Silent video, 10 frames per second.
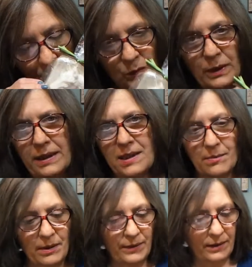Oh, I can
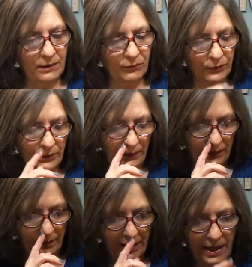smell that through
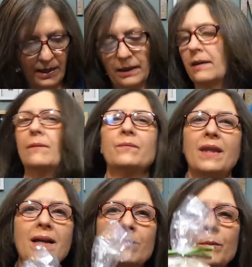the bag.
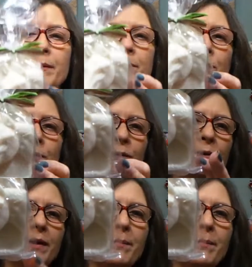That would be beautiful in a